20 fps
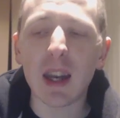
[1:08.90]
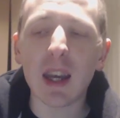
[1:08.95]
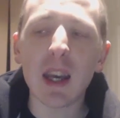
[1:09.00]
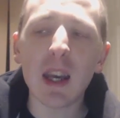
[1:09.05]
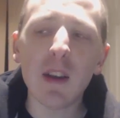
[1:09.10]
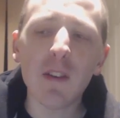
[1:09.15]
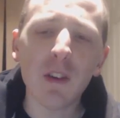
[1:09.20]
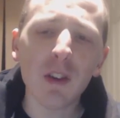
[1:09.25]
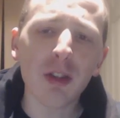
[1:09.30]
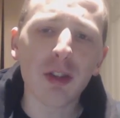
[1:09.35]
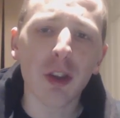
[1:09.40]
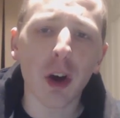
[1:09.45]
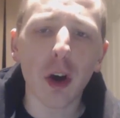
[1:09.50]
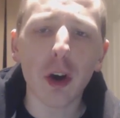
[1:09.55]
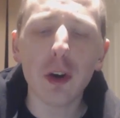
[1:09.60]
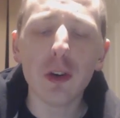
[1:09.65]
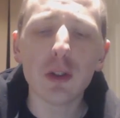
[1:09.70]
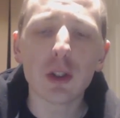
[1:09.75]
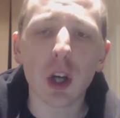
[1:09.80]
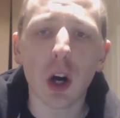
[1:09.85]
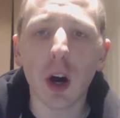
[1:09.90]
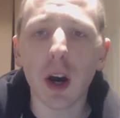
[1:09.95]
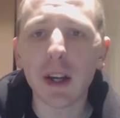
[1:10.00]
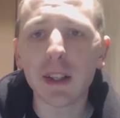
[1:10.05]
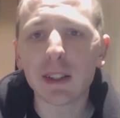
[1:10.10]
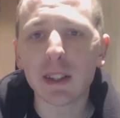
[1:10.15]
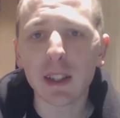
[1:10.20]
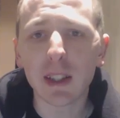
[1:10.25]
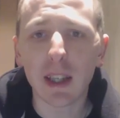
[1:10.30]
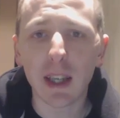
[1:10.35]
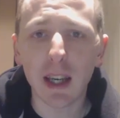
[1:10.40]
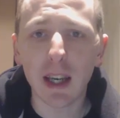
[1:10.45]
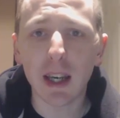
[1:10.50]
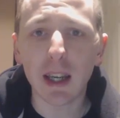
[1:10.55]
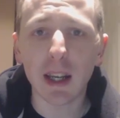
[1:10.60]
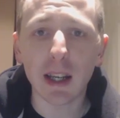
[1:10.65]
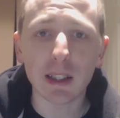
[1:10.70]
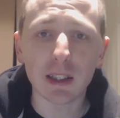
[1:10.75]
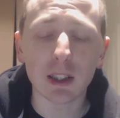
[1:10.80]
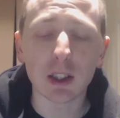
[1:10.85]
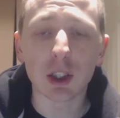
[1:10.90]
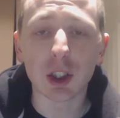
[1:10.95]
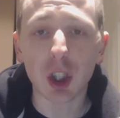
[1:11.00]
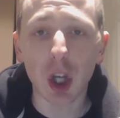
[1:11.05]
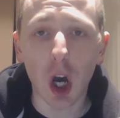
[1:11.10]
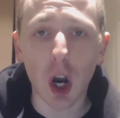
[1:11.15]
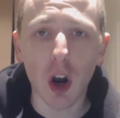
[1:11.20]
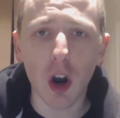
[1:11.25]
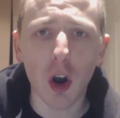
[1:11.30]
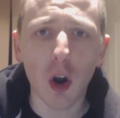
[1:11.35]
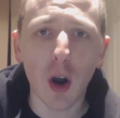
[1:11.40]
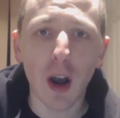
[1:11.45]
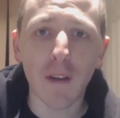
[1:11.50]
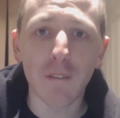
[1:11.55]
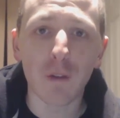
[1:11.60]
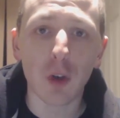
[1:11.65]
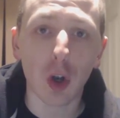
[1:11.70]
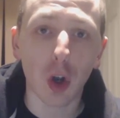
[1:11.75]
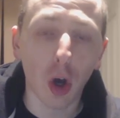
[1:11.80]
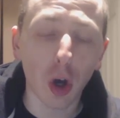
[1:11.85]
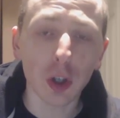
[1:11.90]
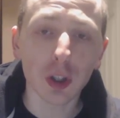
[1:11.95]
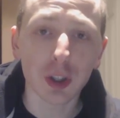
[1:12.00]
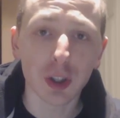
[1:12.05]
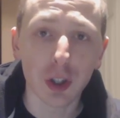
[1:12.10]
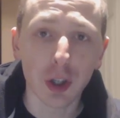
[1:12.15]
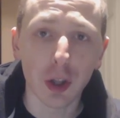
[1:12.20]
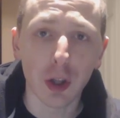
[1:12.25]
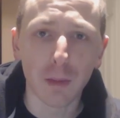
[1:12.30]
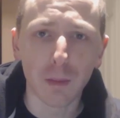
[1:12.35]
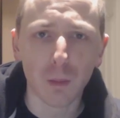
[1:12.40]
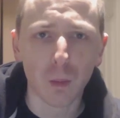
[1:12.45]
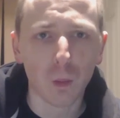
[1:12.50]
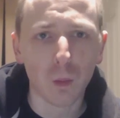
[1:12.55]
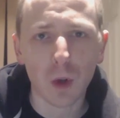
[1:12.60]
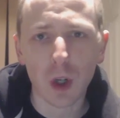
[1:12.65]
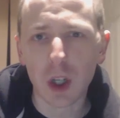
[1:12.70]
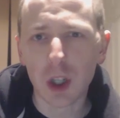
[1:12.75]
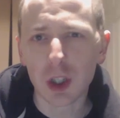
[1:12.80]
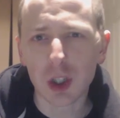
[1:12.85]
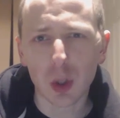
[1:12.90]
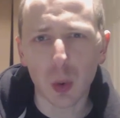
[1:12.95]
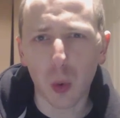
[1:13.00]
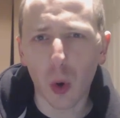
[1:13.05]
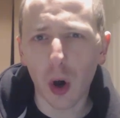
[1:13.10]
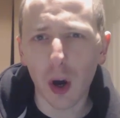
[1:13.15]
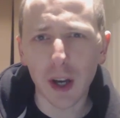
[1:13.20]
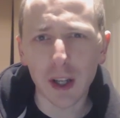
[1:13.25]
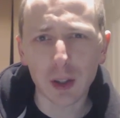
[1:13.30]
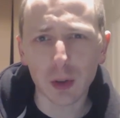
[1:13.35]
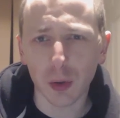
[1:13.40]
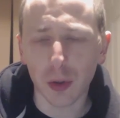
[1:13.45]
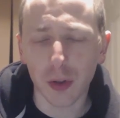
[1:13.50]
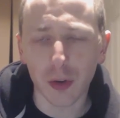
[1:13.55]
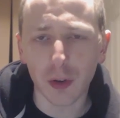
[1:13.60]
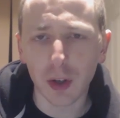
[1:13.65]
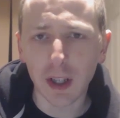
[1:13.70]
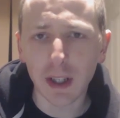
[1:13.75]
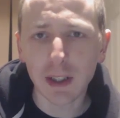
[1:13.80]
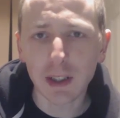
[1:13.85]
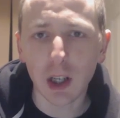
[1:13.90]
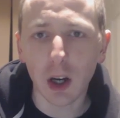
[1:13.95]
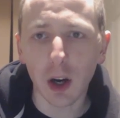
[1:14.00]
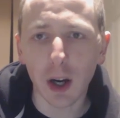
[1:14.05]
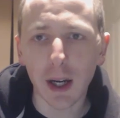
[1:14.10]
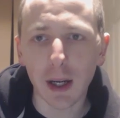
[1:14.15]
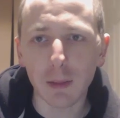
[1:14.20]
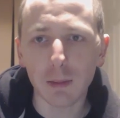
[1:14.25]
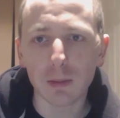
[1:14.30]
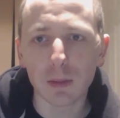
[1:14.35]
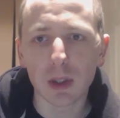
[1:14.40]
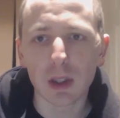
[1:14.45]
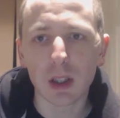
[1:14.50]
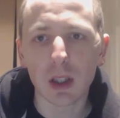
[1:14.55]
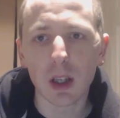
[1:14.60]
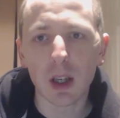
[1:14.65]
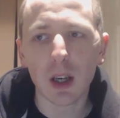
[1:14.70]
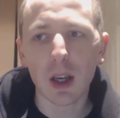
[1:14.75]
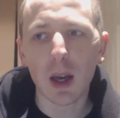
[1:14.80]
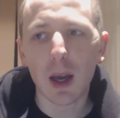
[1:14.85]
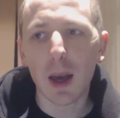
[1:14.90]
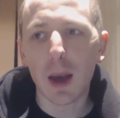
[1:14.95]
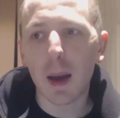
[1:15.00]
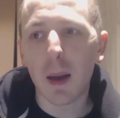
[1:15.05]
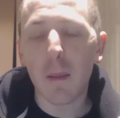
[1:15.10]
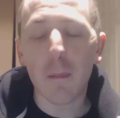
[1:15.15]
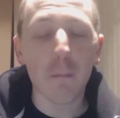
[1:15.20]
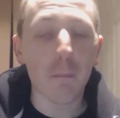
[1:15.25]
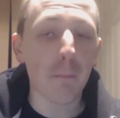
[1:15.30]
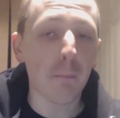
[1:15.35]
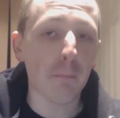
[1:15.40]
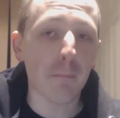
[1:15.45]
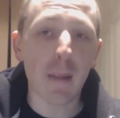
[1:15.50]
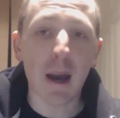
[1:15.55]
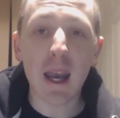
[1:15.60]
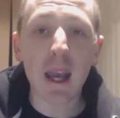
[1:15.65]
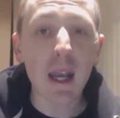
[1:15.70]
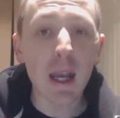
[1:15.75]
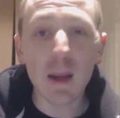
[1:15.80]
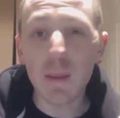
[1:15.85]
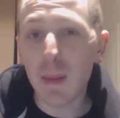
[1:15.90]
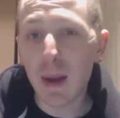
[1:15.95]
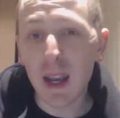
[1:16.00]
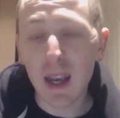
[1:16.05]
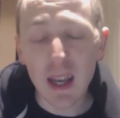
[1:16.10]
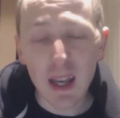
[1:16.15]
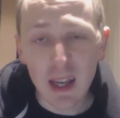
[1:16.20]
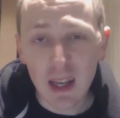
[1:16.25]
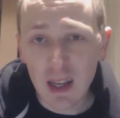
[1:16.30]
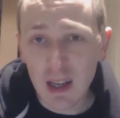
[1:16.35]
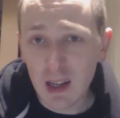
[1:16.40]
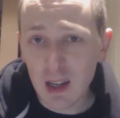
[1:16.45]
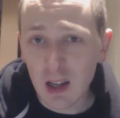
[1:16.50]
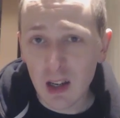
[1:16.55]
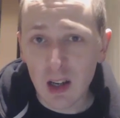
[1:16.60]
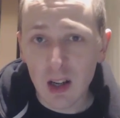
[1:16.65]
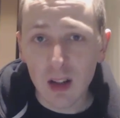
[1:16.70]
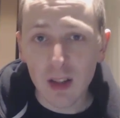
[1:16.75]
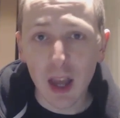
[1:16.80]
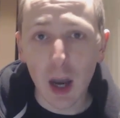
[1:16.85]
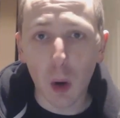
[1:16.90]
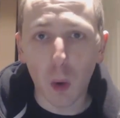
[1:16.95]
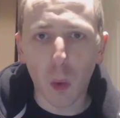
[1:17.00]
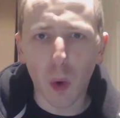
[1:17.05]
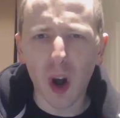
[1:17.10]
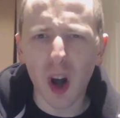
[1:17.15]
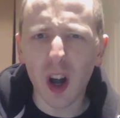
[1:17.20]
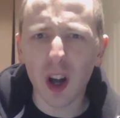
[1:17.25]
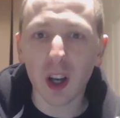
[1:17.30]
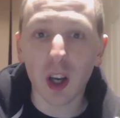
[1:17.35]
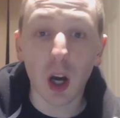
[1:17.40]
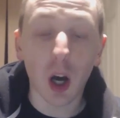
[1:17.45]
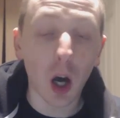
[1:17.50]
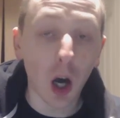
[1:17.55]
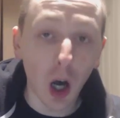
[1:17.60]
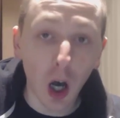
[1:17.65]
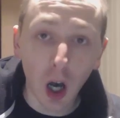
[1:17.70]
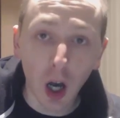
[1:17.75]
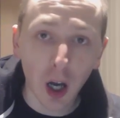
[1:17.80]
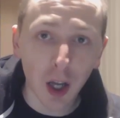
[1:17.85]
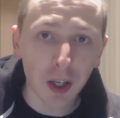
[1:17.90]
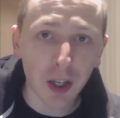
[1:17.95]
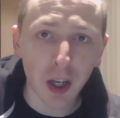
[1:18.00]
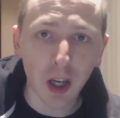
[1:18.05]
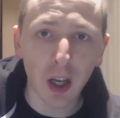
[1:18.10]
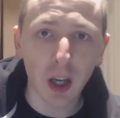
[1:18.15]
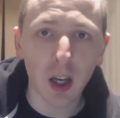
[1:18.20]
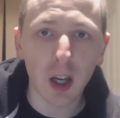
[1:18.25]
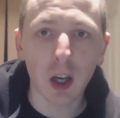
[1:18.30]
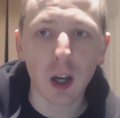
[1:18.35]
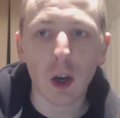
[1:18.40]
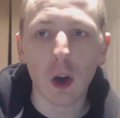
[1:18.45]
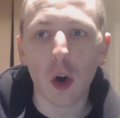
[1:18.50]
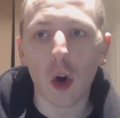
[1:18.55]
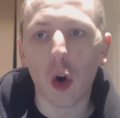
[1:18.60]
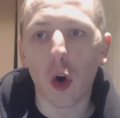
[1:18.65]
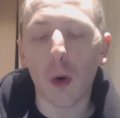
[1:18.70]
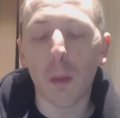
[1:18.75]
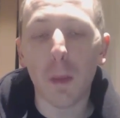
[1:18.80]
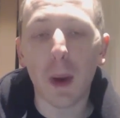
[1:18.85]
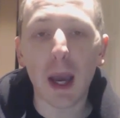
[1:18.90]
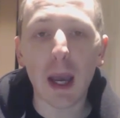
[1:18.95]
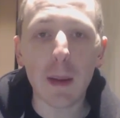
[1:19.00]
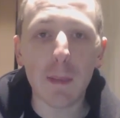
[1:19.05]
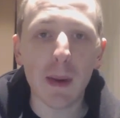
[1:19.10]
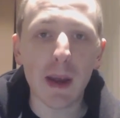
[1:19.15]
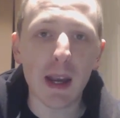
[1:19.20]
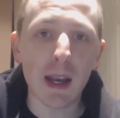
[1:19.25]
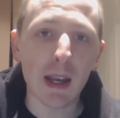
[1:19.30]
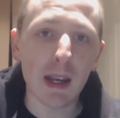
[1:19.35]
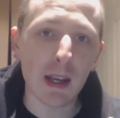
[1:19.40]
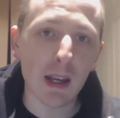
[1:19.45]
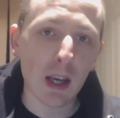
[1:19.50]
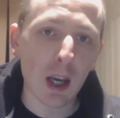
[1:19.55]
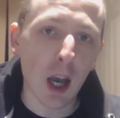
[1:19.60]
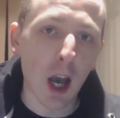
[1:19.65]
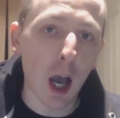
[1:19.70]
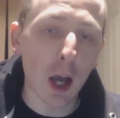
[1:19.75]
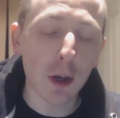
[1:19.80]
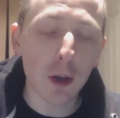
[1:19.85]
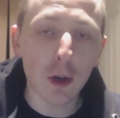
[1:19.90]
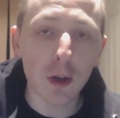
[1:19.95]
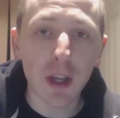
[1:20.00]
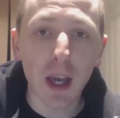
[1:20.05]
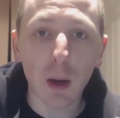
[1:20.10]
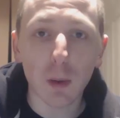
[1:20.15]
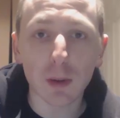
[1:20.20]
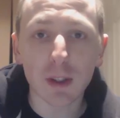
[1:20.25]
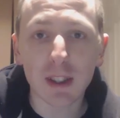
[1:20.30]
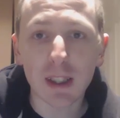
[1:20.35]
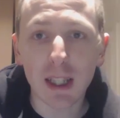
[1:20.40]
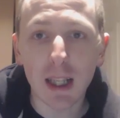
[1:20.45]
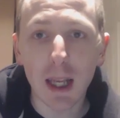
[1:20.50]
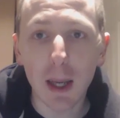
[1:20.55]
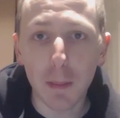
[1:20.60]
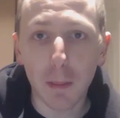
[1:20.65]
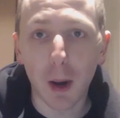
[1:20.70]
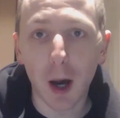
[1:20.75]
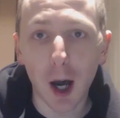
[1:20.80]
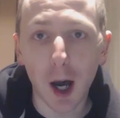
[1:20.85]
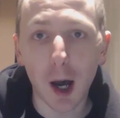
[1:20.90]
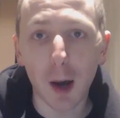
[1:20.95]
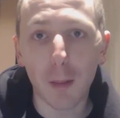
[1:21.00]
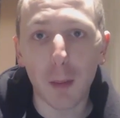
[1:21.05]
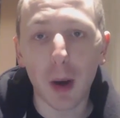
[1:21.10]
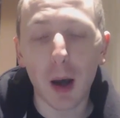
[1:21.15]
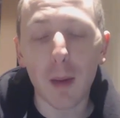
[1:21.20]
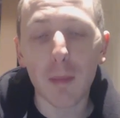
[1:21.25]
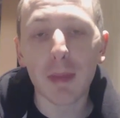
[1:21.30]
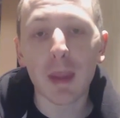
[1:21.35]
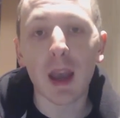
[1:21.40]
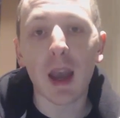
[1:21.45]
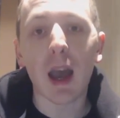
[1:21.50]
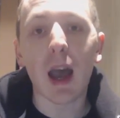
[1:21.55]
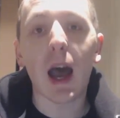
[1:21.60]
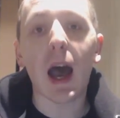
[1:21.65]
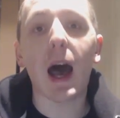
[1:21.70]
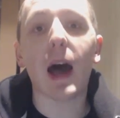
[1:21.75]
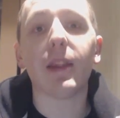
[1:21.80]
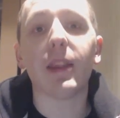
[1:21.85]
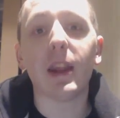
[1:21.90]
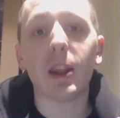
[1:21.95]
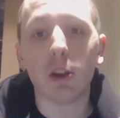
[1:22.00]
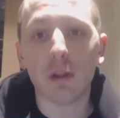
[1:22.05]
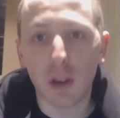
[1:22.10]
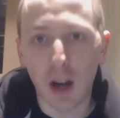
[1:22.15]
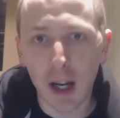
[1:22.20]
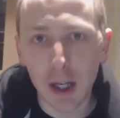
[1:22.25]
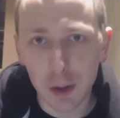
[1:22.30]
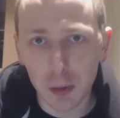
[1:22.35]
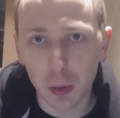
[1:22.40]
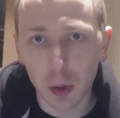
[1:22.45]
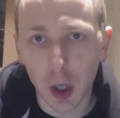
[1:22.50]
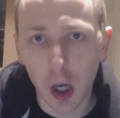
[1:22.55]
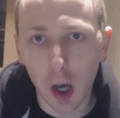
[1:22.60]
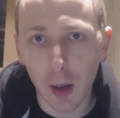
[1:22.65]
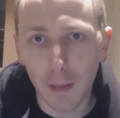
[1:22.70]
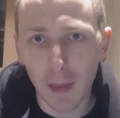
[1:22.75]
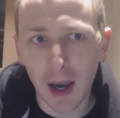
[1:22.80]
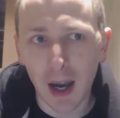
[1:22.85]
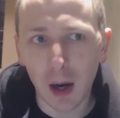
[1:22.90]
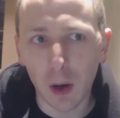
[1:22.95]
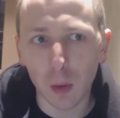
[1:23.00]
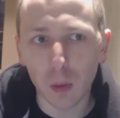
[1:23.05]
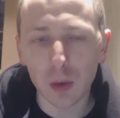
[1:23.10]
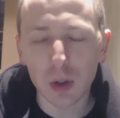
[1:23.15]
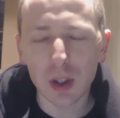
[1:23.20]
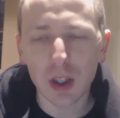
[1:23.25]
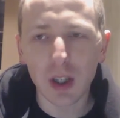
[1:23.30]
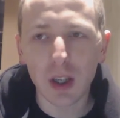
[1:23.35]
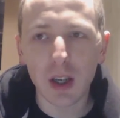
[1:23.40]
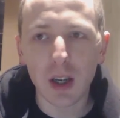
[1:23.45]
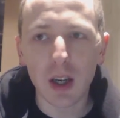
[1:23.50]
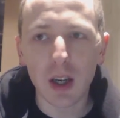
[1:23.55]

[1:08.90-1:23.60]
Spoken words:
And even though Tyson Kidd and Cesaro have lost to them twice or three times, maybe they'll work harder, or maybe a New Day will slip up and then the rage will come out.